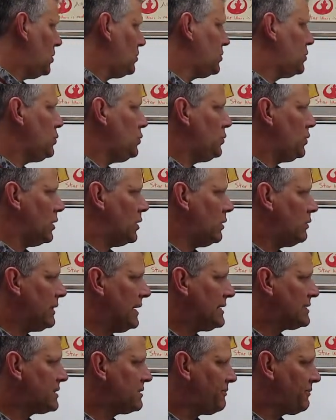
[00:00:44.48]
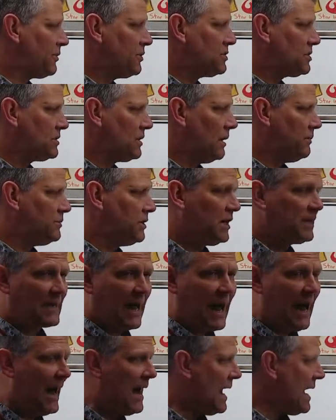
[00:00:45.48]
dudo, that's the first subject.
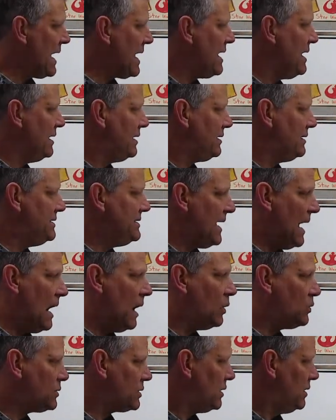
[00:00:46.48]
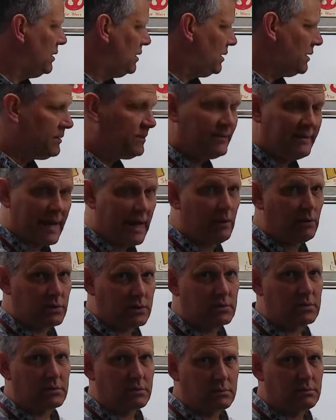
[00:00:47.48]
I doubt, and doubt is
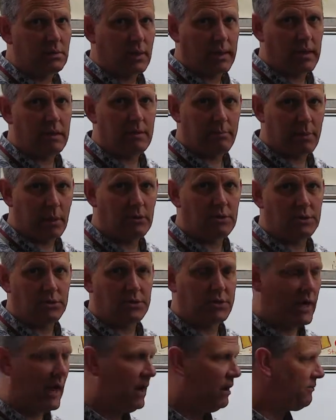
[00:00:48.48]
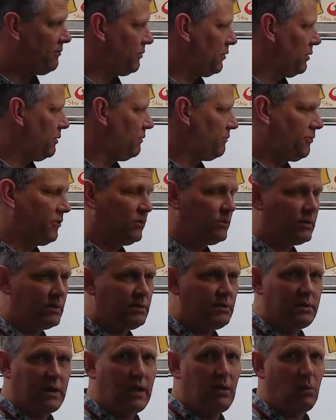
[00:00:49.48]
kind of the poster child for
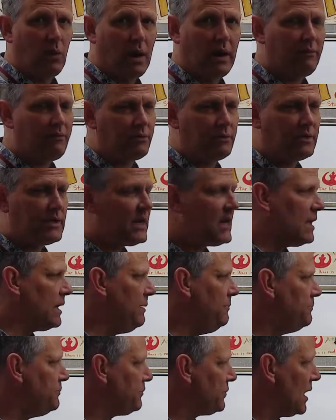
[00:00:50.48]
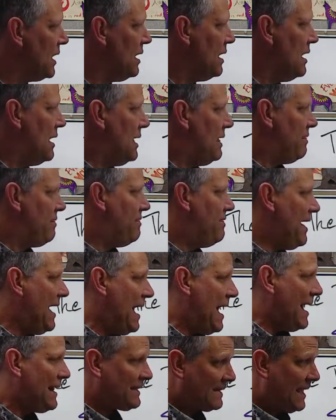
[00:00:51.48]
diwa, for D.
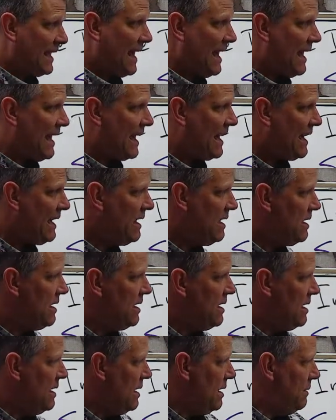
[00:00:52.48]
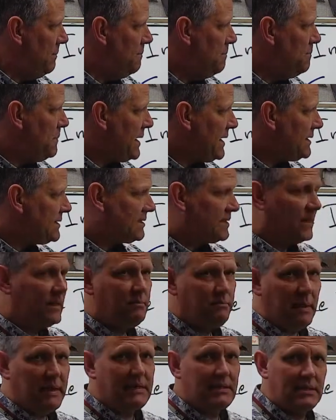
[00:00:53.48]
That que Mason
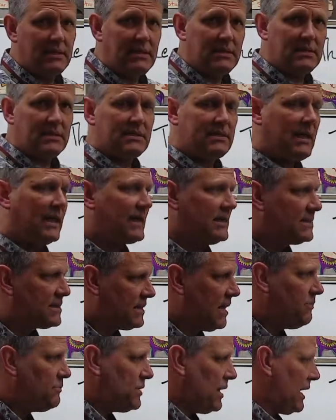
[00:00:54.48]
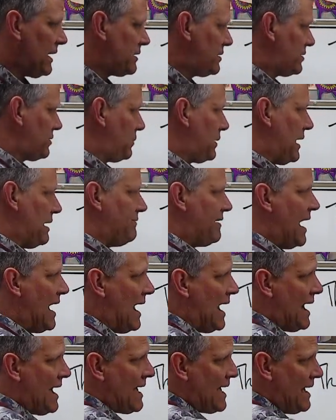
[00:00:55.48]
is the second subject. So we have
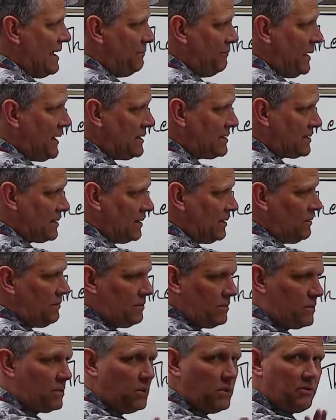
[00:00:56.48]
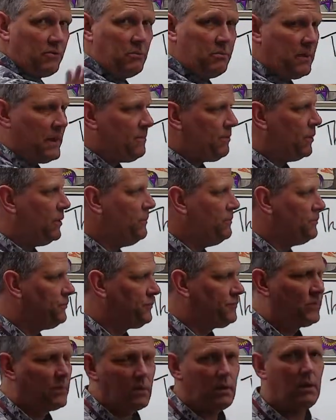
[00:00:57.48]
I and Mason, two different people.
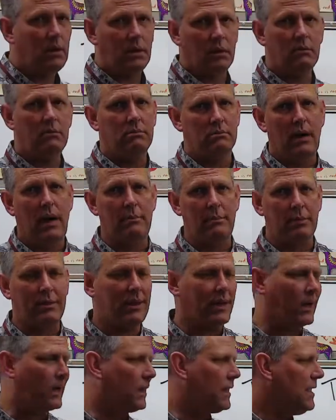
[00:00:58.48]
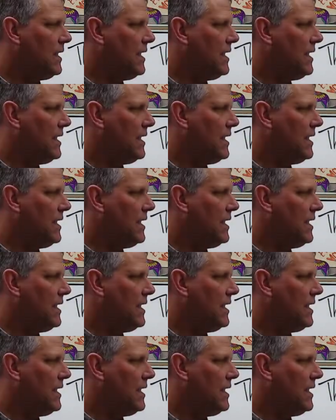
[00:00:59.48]
You know, hypothetically.